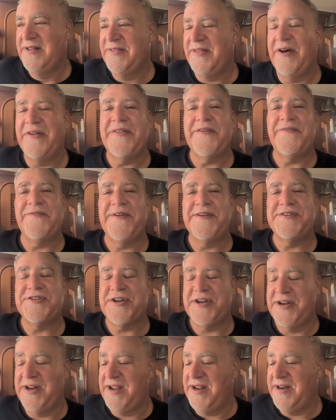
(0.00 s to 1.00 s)
all the French
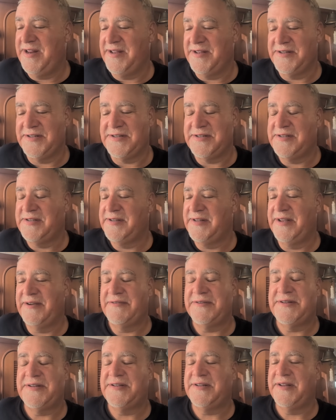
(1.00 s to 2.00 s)
Canadians,
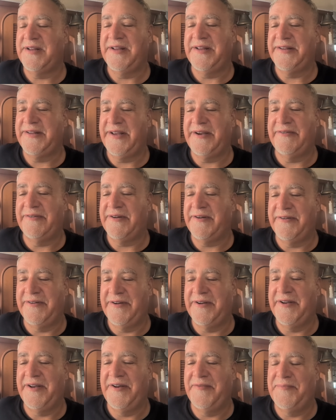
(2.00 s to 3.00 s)
they were
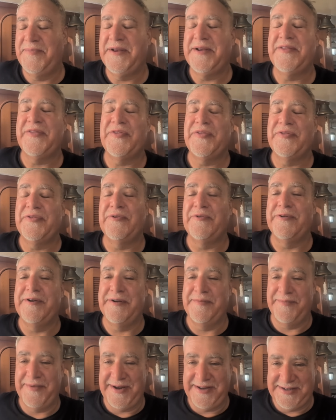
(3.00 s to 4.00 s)
a big thorn
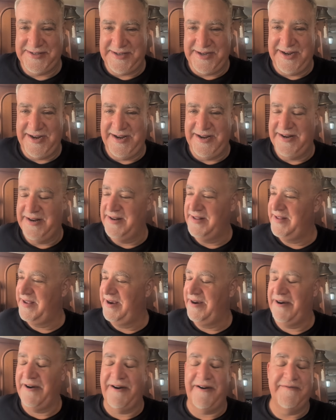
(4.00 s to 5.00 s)
in my side, and
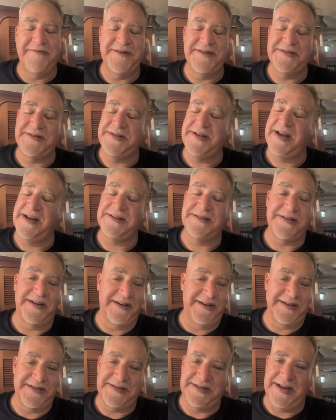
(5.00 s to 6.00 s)
they always had
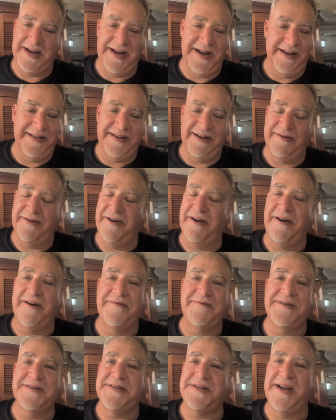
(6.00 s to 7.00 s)
something to say, and they were
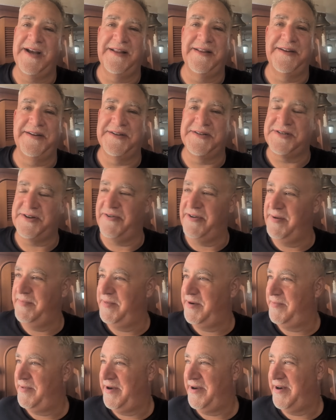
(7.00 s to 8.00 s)
always yelling and
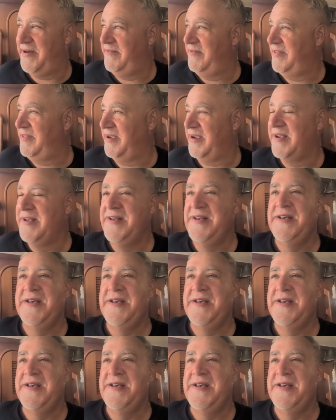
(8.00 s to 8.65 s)
screaming about everything.